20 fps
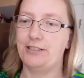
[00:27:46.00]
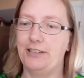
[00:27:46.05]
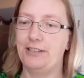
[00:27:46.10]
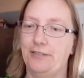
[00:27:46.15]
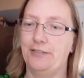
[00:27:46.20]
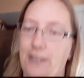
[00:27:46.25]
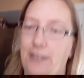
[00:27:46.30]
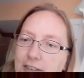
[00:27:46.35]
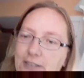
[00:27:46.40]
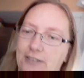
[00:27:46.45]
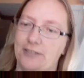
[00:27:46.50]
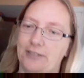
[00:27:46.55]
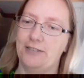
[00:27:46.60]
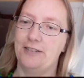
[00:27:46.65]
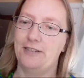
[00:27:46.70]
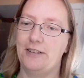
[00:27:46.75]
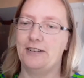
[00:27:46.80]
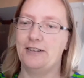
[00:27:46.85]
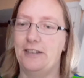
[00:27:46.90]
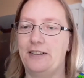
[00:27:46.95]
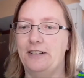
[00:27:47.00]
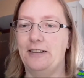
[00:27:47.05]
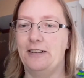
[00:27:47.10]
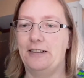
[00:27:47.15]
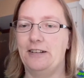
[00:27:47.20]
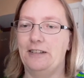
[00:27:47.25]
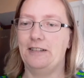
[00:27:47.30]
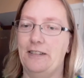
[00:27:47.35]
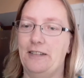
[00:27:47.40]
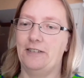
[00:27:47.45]
here we go.
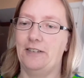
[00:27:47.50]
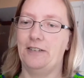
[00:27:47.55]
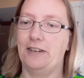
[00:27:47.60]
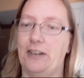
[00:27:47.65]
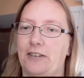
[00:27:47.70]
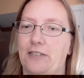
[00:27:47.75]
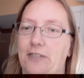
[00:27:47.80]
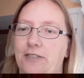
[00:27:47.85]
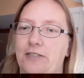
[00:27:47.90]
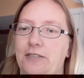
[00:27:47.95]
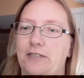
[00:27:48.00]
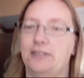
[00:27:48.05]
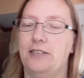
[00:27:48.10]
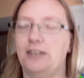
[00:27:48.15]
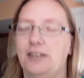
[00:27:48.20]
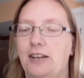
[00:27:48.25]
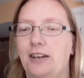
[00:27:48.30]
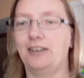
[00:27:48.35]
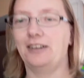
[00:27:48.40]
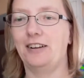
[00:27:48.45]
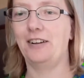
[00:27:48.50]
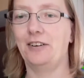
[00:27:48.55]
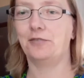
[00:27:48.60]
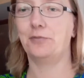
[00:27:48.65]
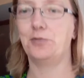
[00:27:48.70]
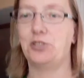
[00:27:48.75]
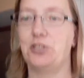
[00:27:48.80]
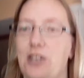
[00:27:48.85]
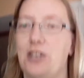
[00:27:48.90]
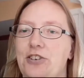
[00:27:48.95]
There we go. I
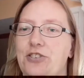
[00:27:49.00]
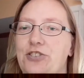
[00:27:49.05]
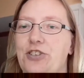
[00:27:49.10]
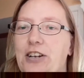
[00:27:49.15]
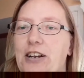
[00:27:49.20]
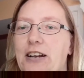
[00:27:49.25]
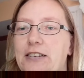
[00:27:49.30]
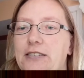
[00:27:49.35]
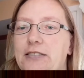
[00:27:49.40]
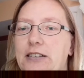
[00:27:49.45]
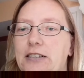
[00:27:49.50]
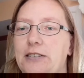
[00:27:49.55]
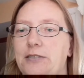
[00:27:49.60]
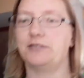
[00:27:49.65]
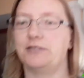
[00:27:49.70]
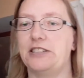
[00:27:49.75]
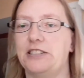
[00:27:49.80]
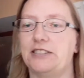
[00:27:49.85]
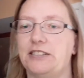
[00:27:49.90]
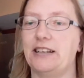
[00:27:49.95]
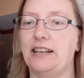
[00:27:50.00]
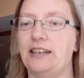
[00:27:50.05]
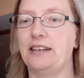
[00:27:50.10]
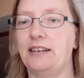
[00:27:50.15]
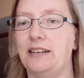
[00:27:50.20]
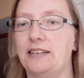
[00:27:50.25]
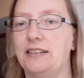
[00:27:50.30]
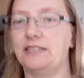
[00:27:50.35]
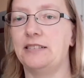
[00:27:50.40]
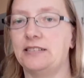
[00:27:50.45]
almost lost you guys because this
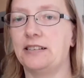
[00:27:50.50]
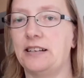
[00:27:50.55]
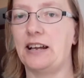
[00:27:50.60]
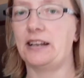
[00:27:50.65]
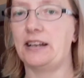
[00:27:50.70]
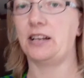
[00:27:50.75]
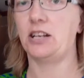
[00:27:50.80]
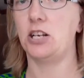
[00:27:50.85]
thing is like